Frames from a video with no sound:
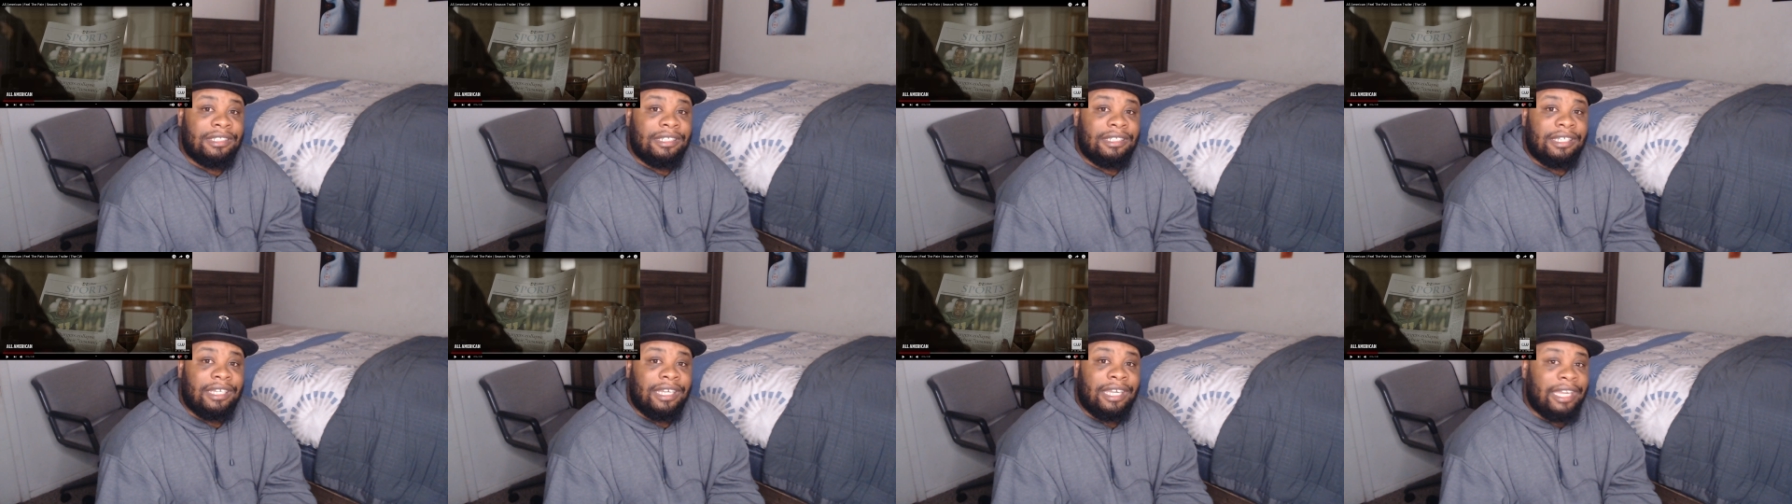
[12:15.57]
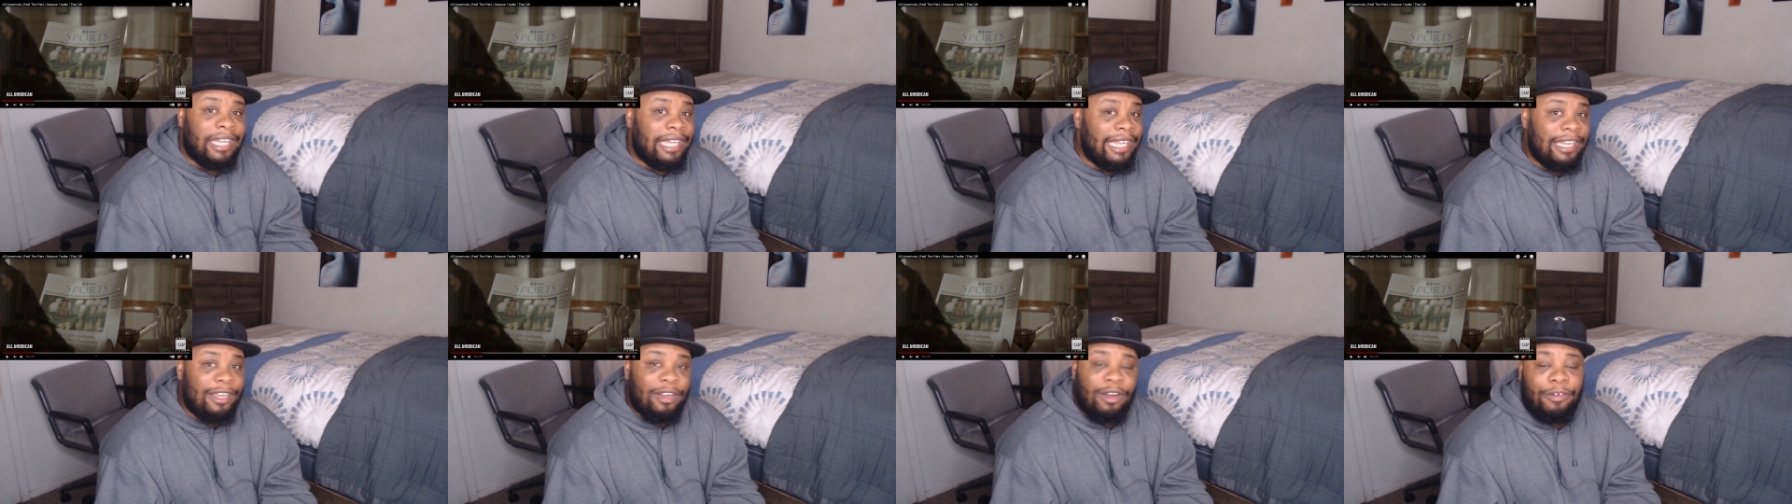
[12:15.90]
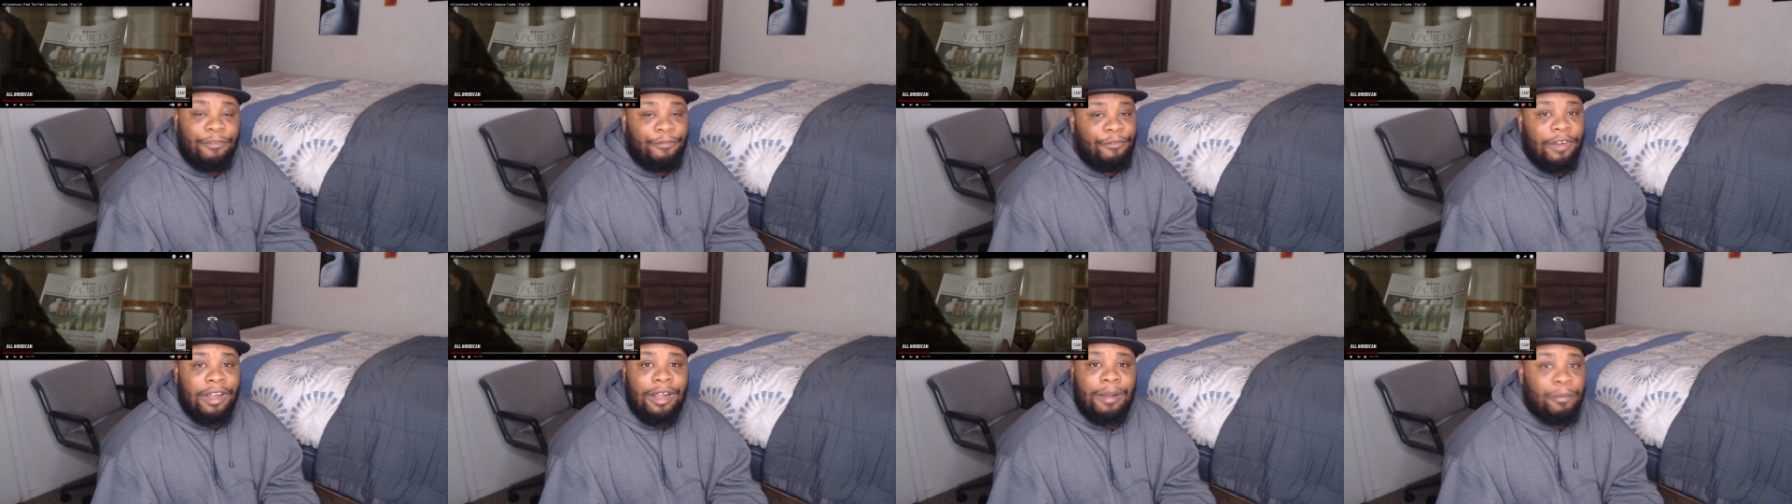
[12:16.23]
And he gonna
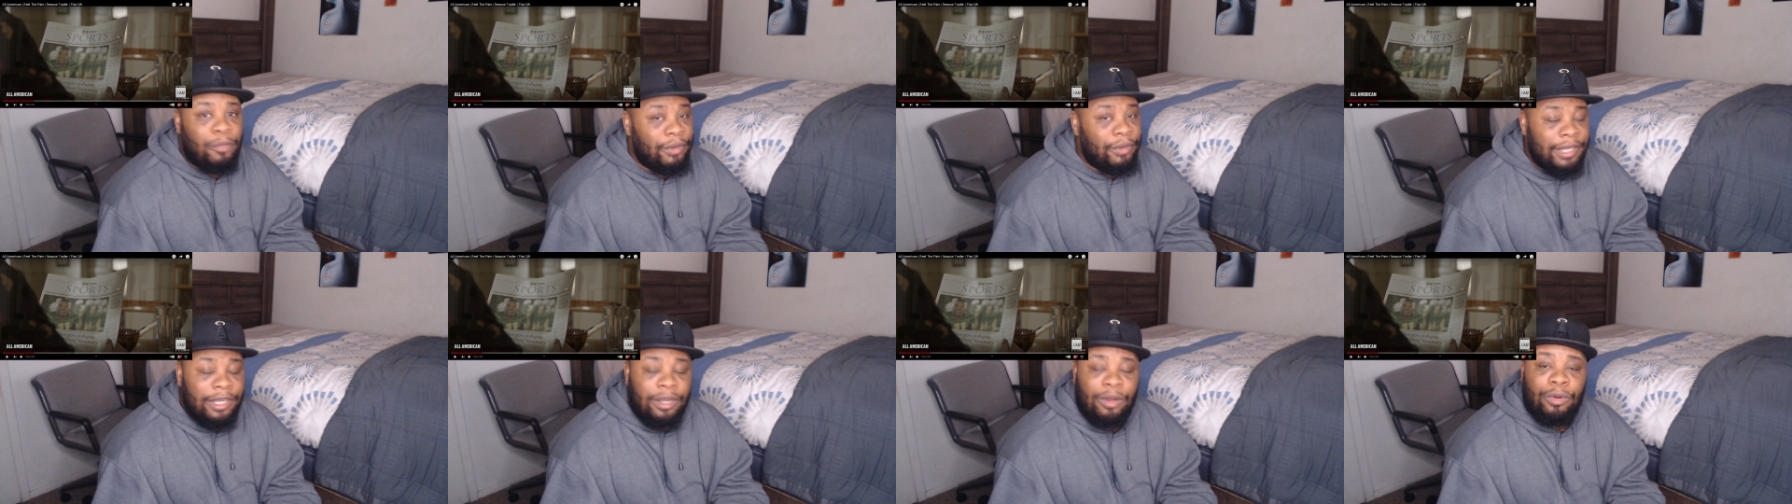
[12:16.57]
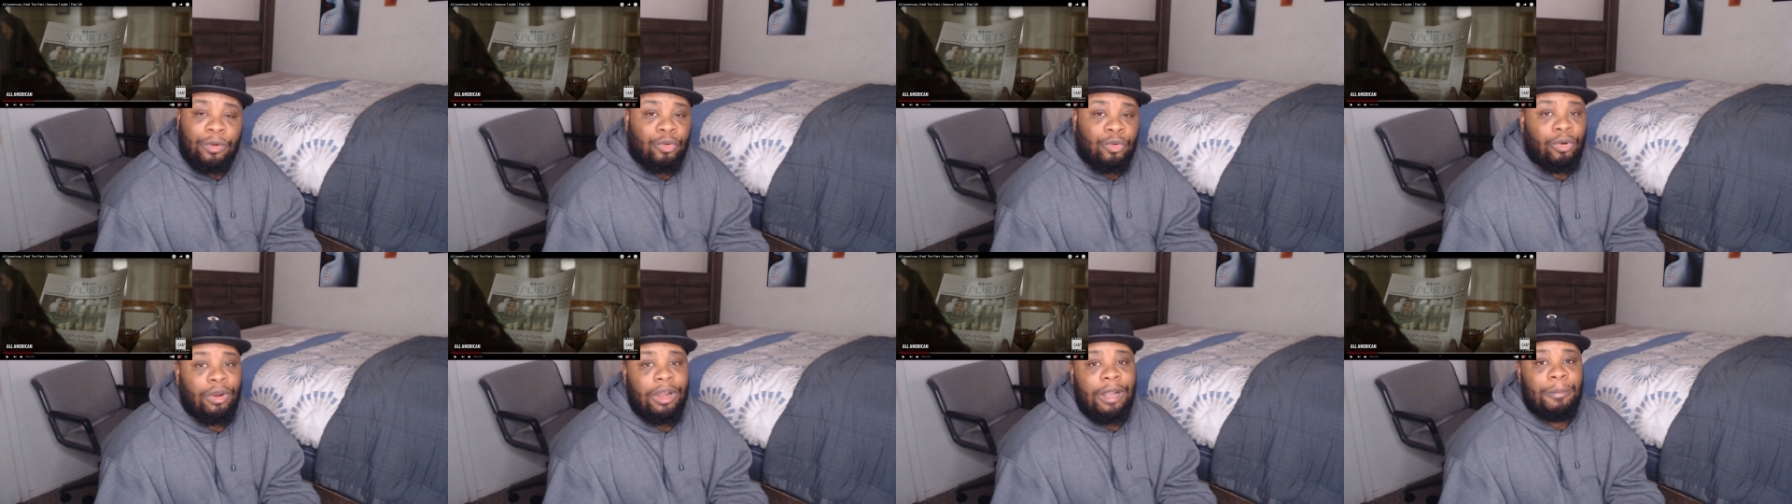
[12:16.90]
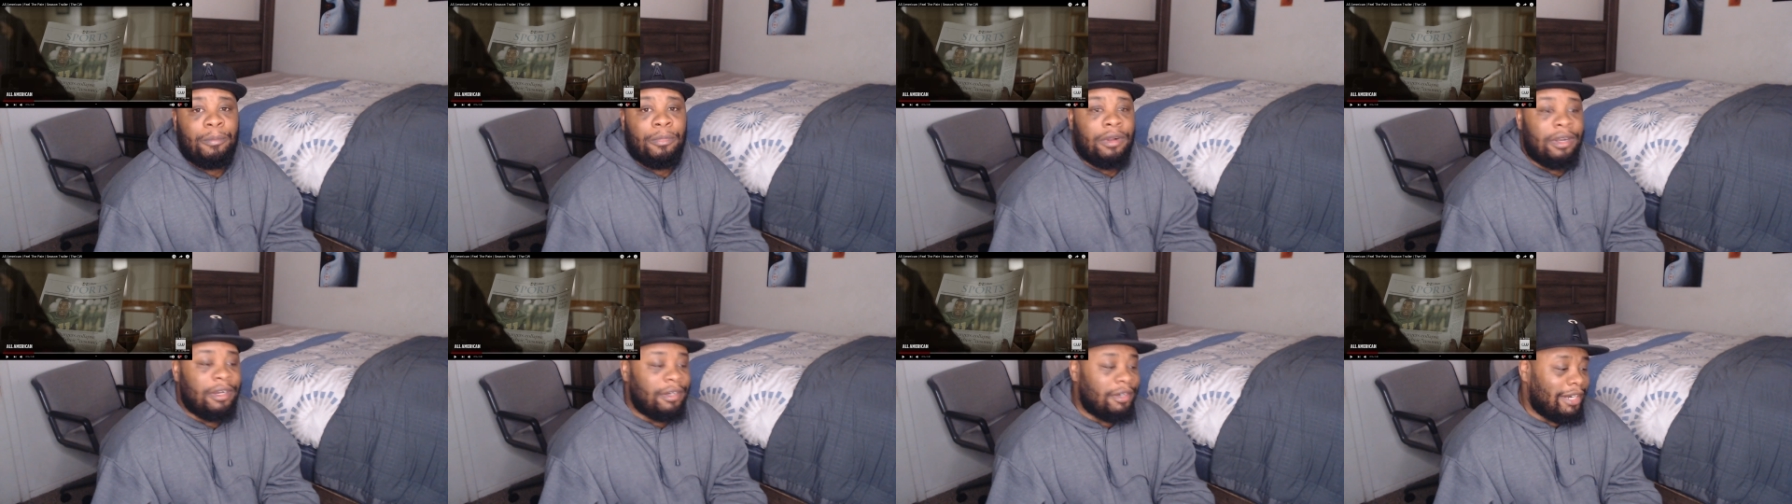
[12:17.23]
fumble. He gonna
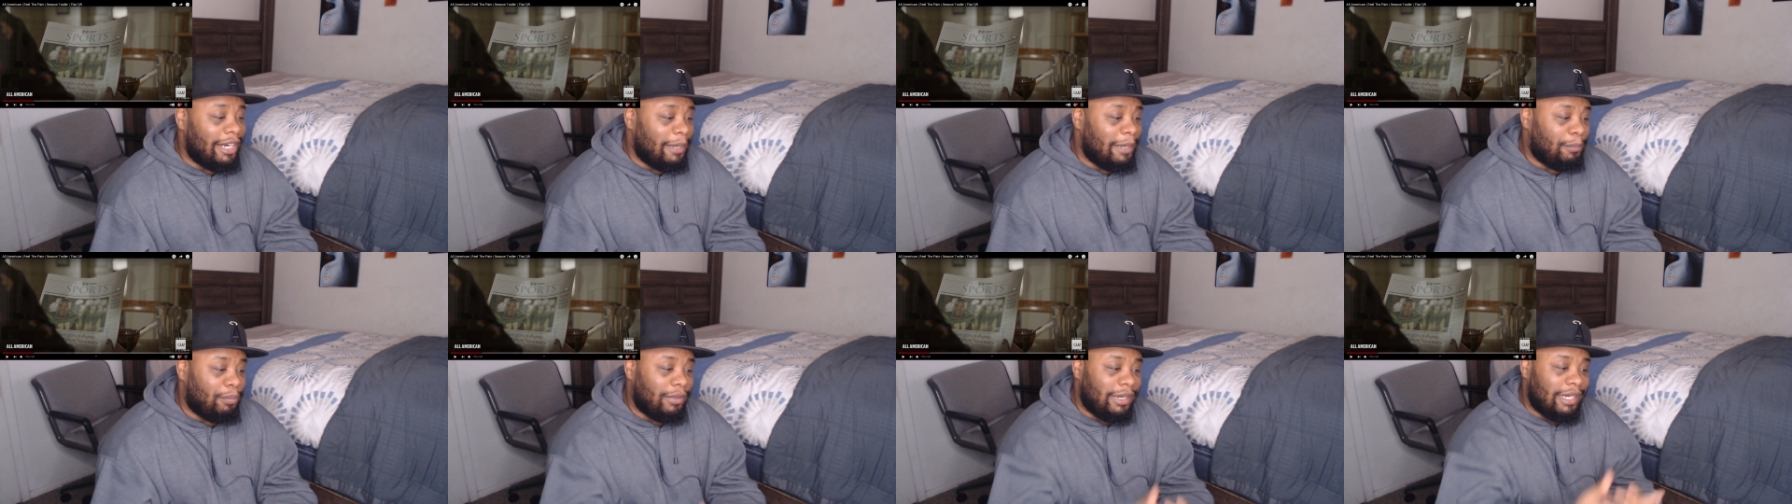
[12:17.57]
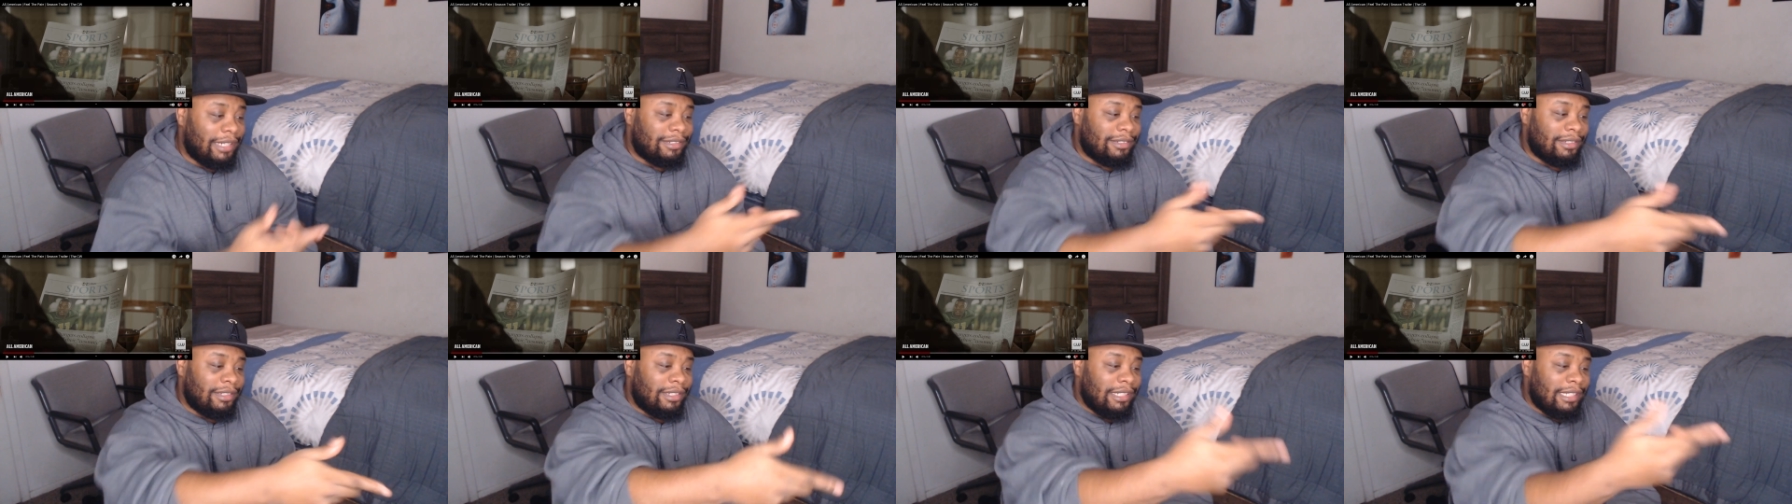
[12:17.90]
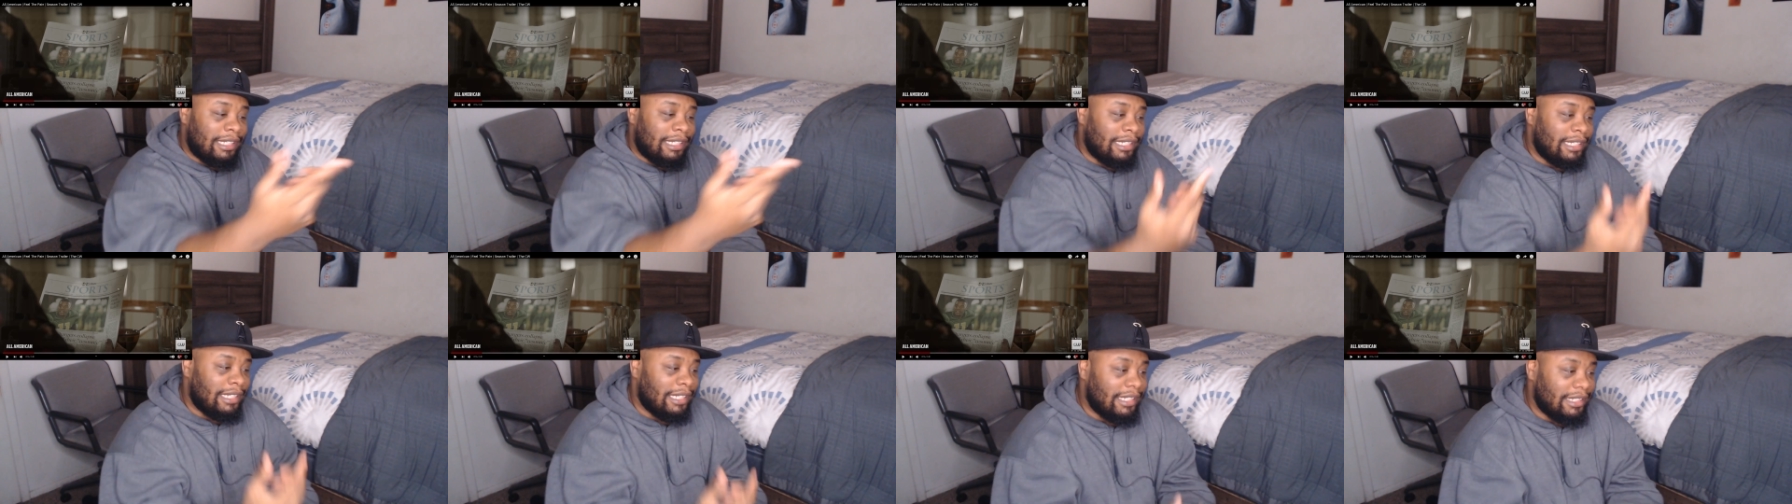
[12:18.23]
crumble under that pressure. Look
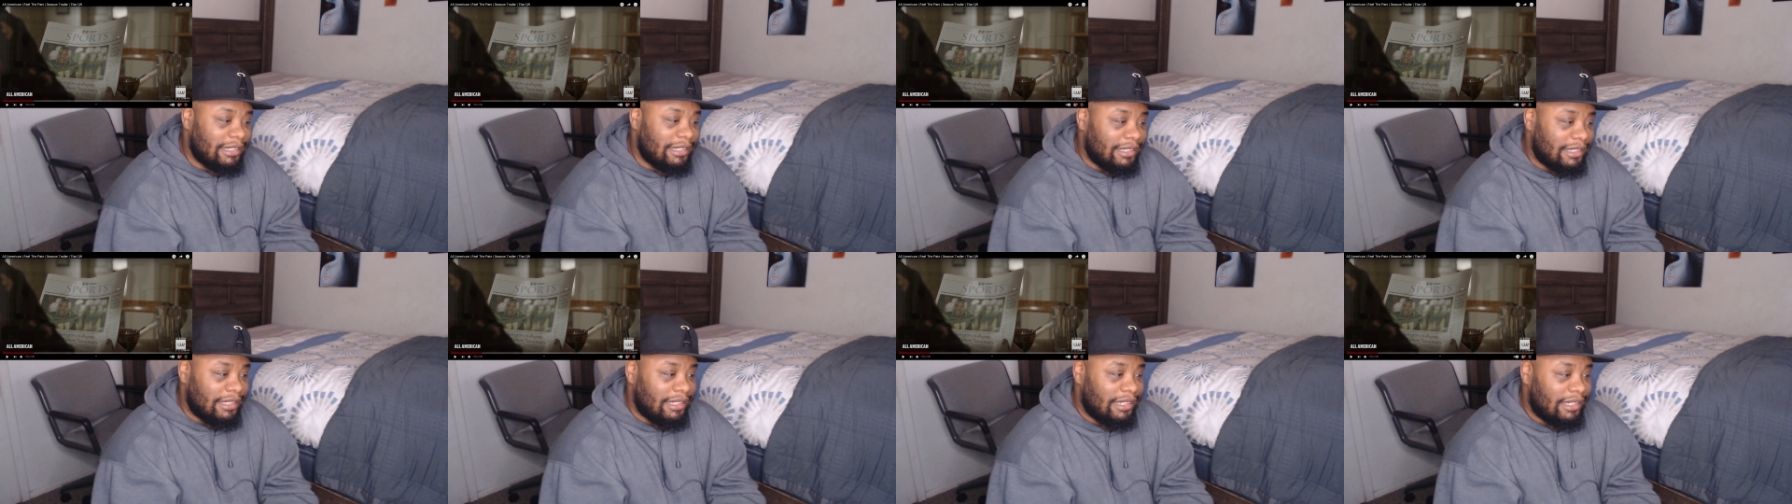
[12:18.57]
at this.